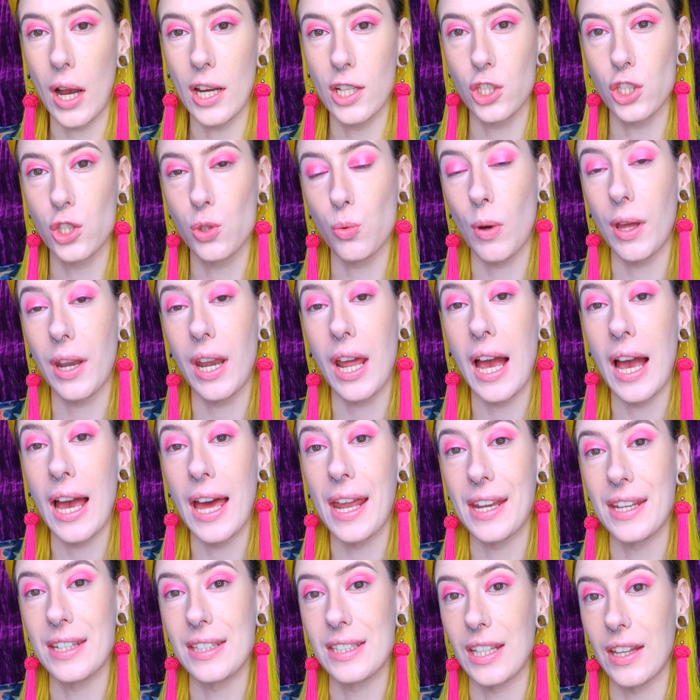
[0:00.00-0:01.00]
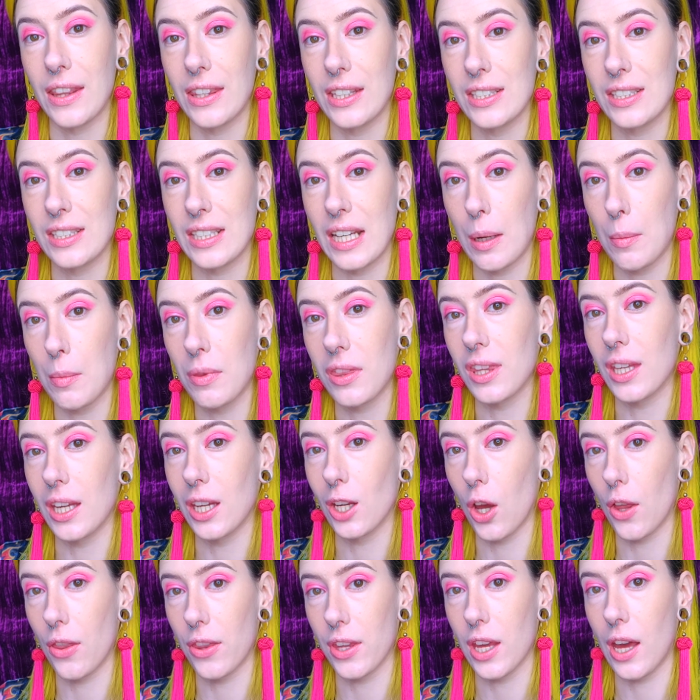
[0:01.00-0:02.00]
I just went ahead and did the same
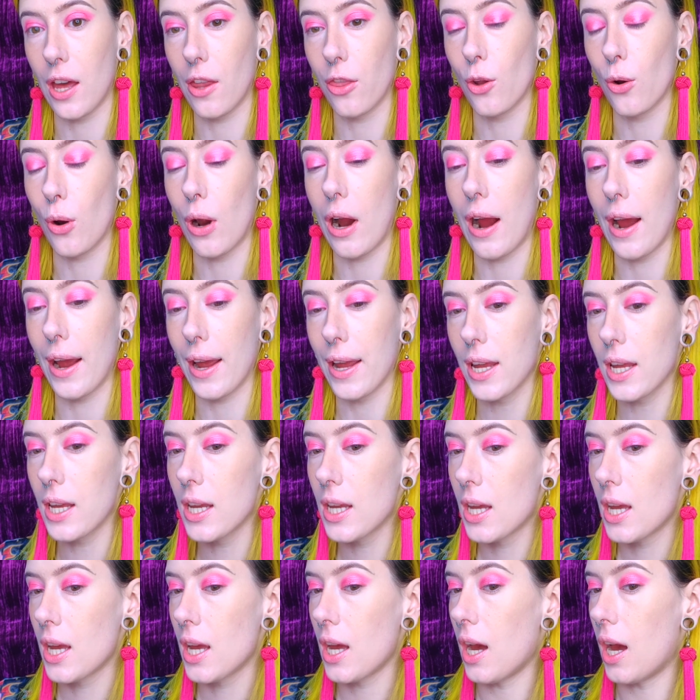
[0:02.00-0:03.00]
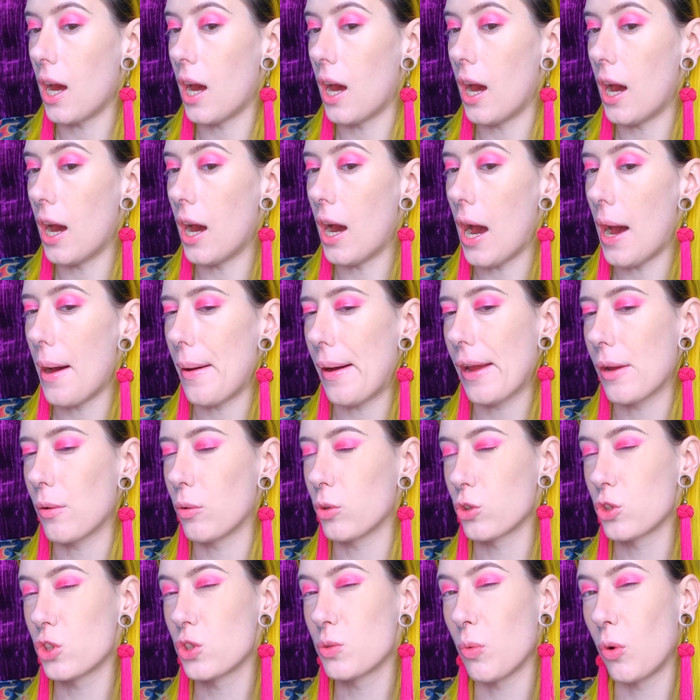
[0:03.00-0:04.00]
thing on the other eye. I
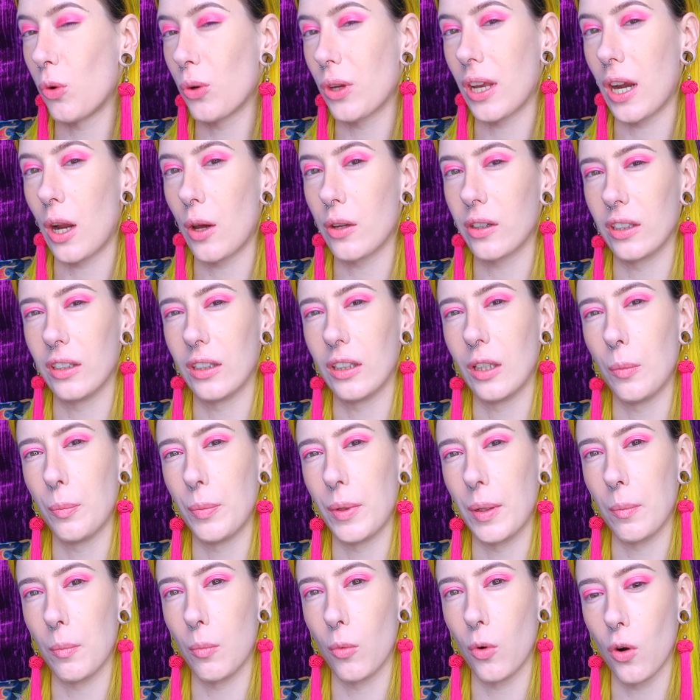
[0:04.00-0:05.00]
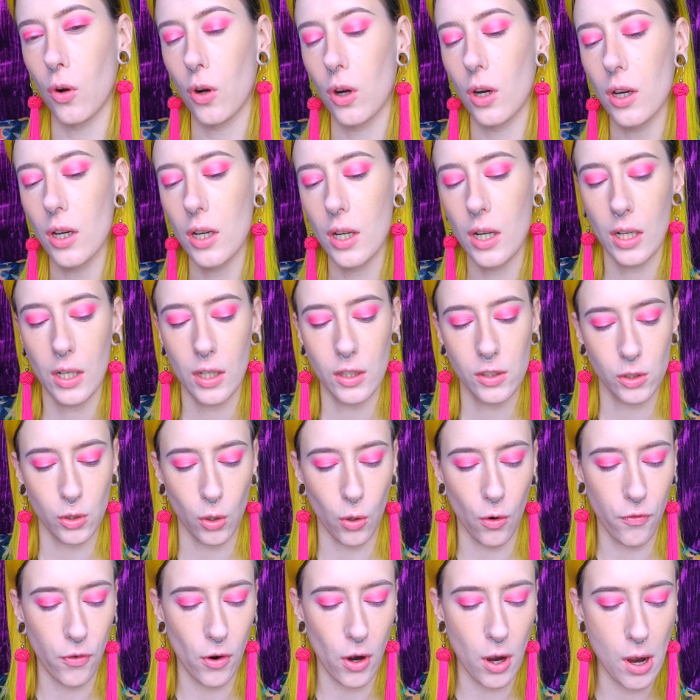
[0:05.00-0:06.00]
want to smoke it out a little bit more.
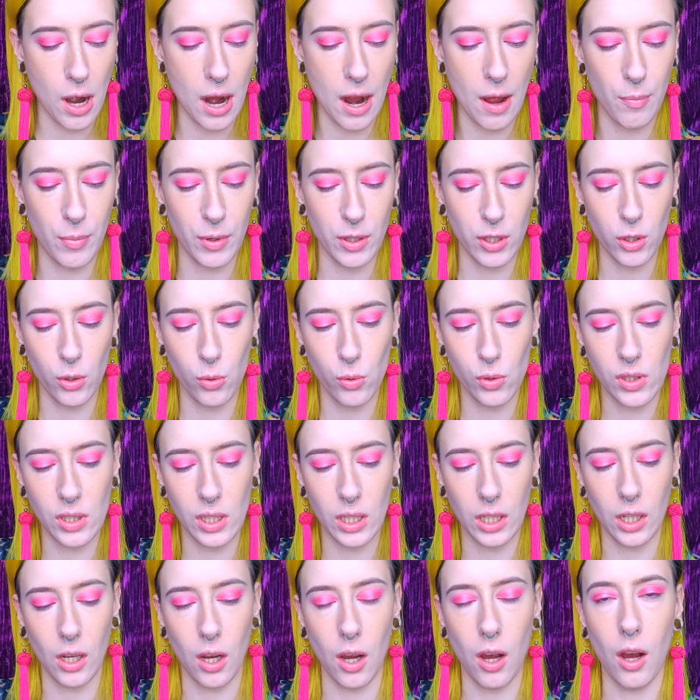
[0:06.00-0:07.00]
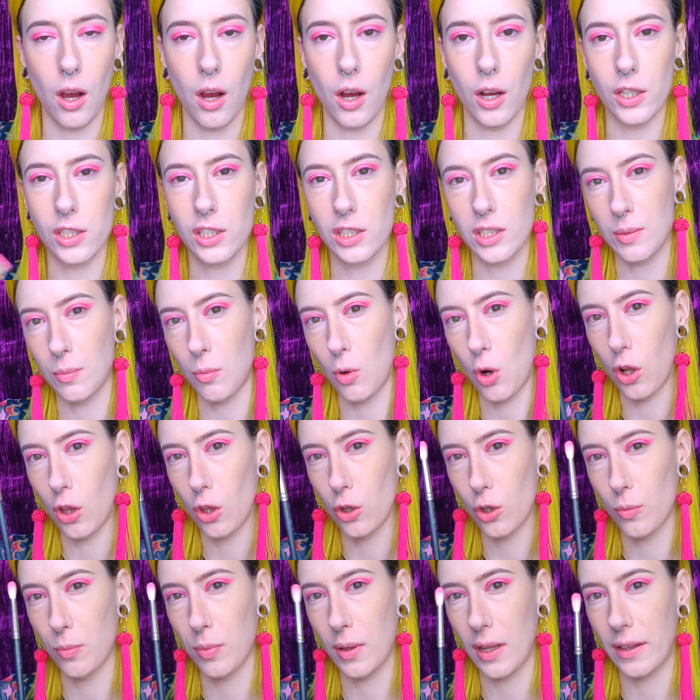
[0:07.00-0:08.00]
So far I've been using a
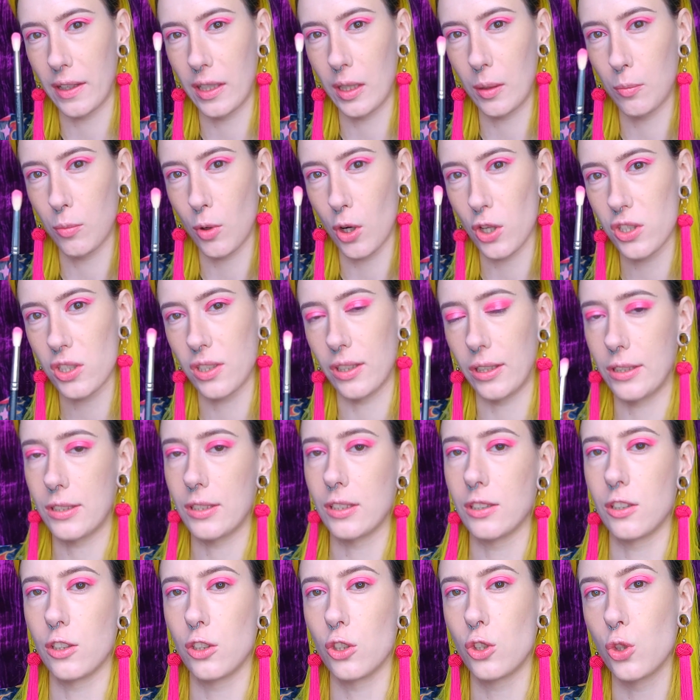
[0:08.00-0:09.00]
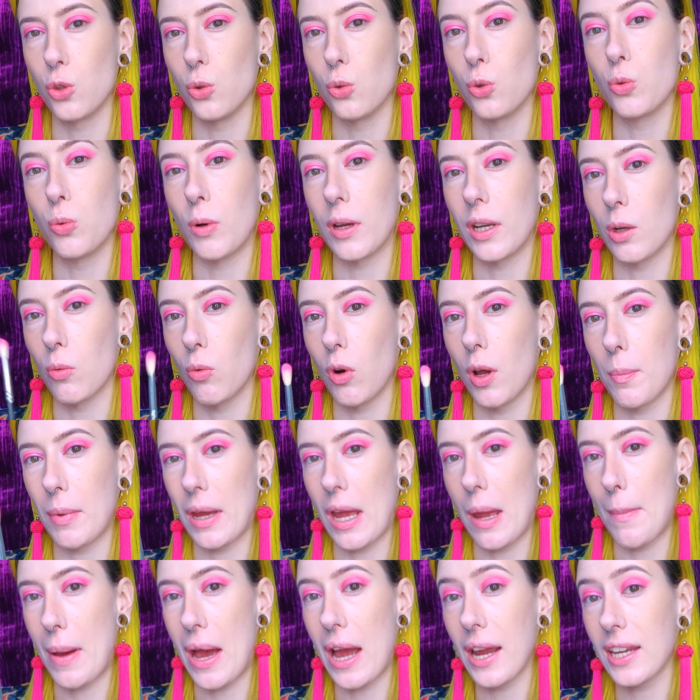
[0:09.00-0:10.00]
smaller blending brush. This is the 221
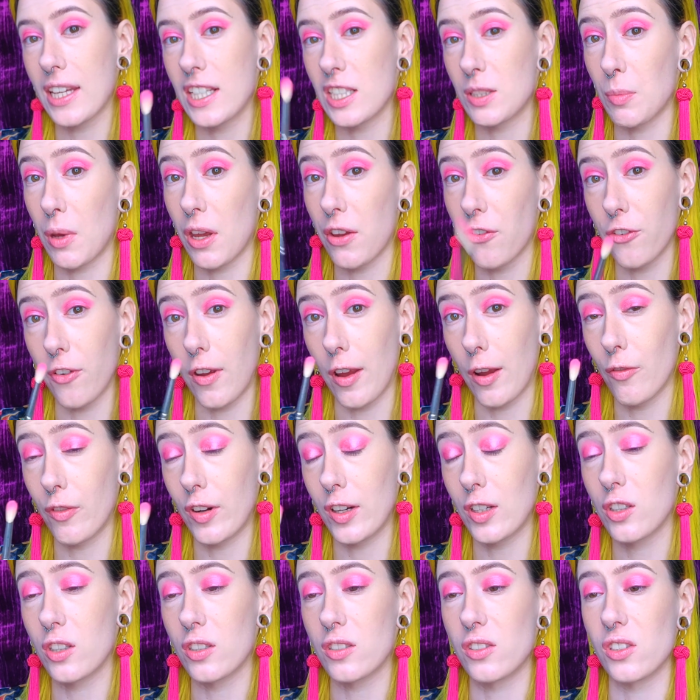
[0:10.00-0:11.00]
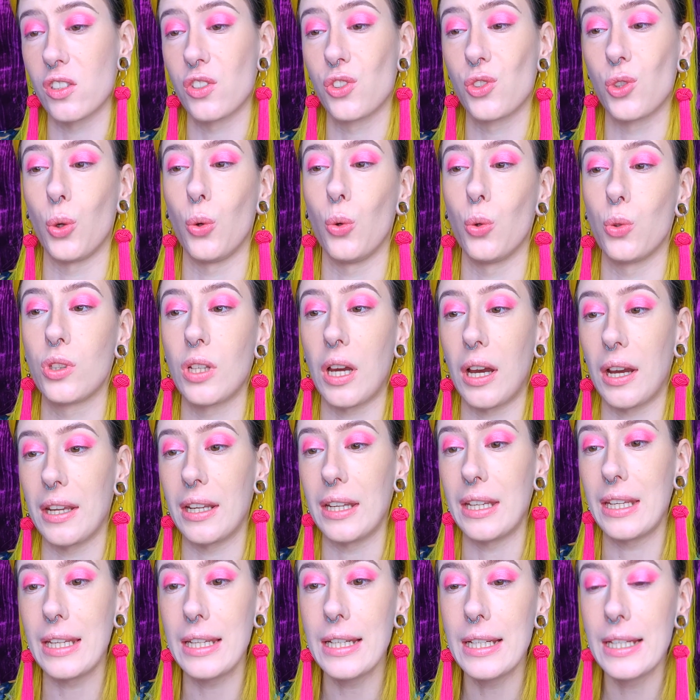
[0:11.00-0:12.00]
by MAC. It's my favorite because it's so
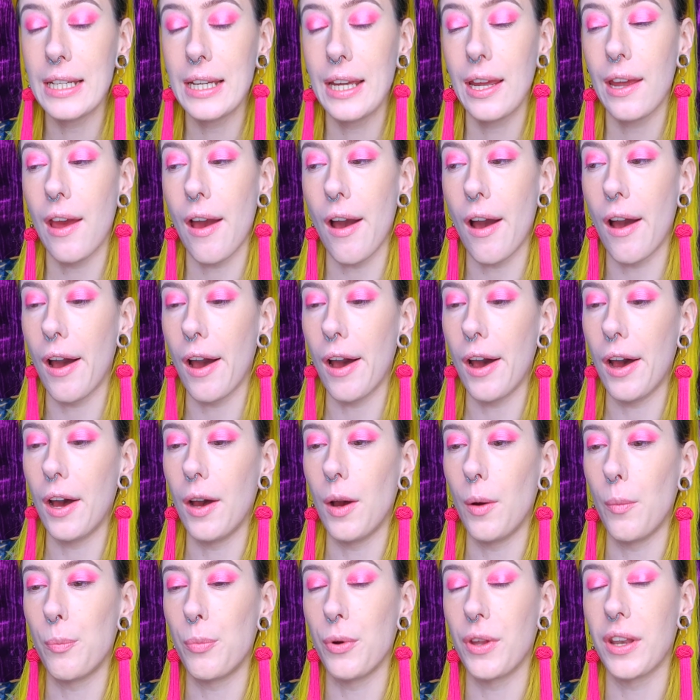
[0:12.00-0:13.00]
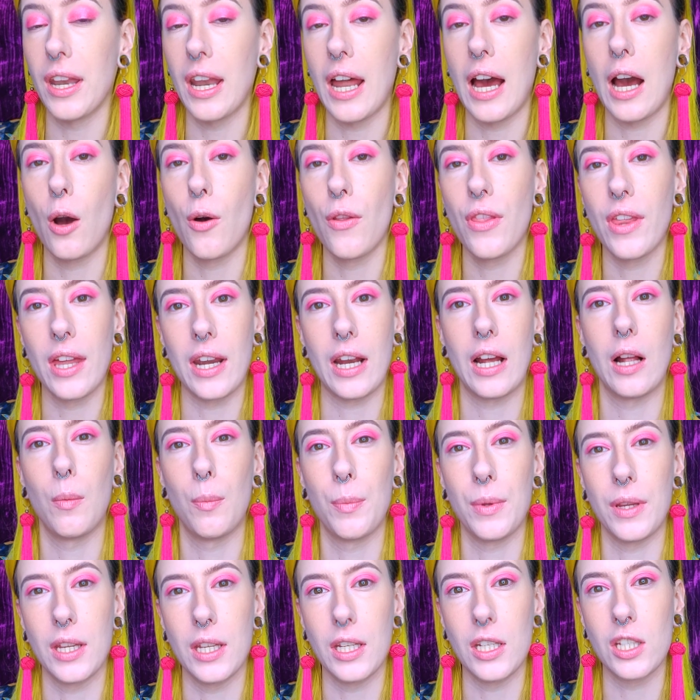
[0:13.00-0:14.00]
tiny. But now that I'll
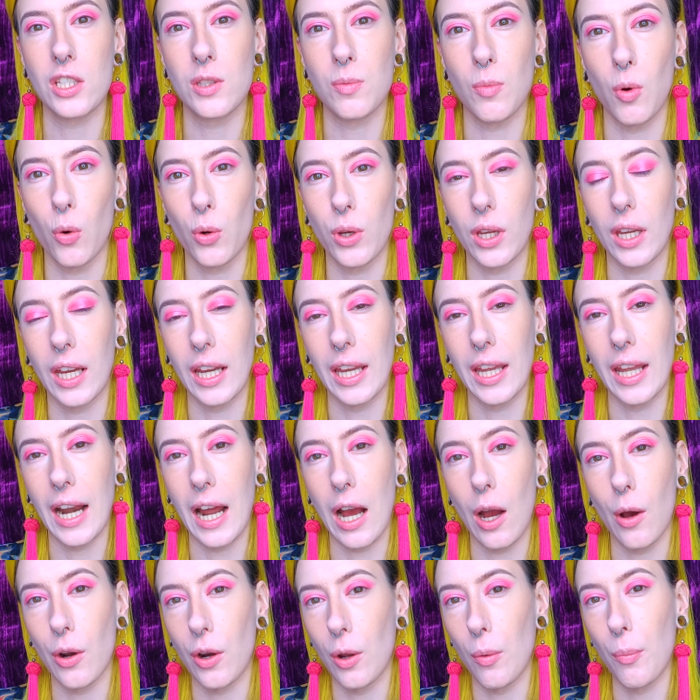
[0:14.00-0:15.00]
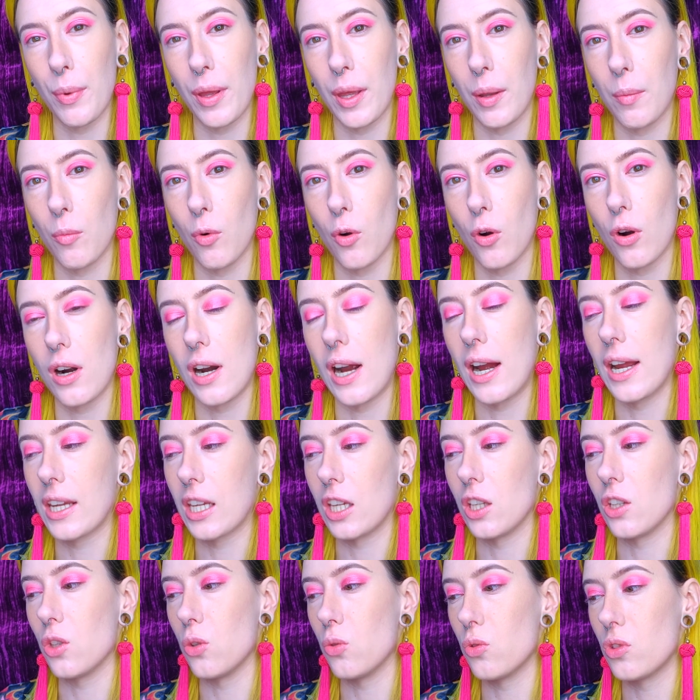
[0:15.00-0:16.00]
be smoking it out a bit more, I
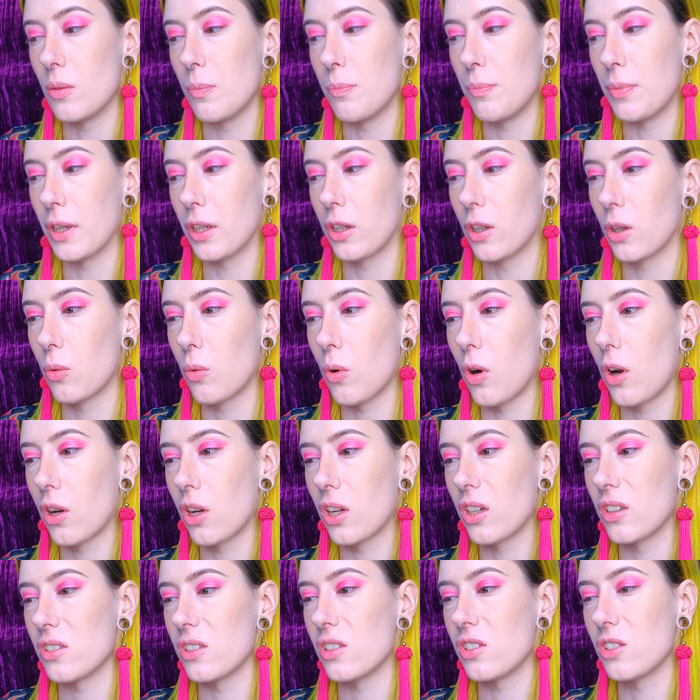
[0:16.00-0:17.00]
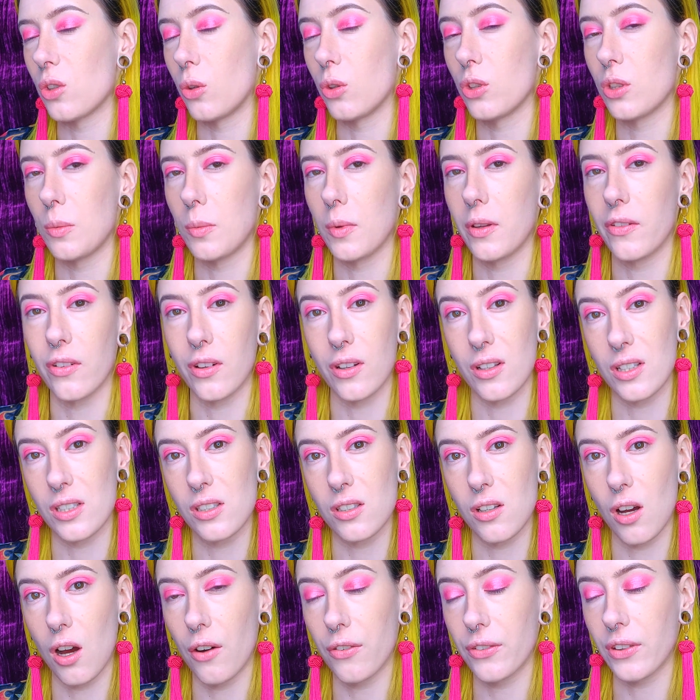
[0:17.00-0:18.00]
can use a bigger one because it's going to be very
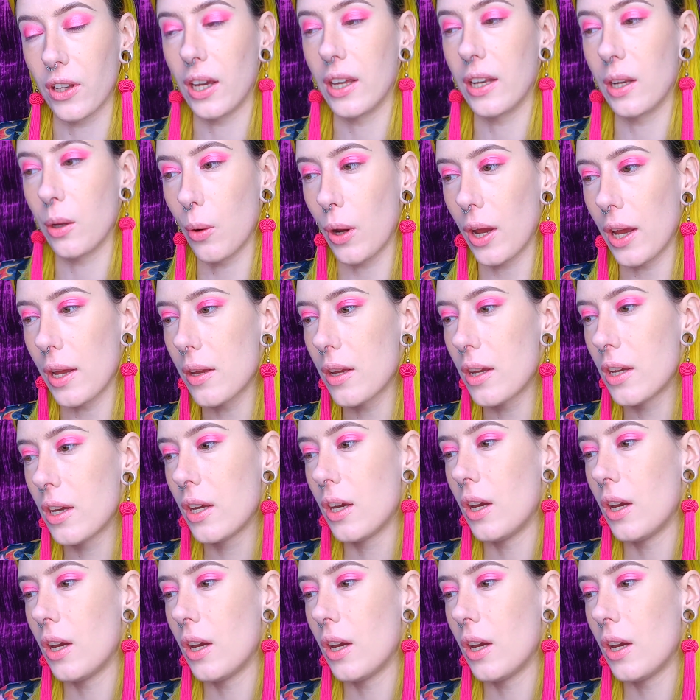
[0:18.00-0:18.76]
soft anyway.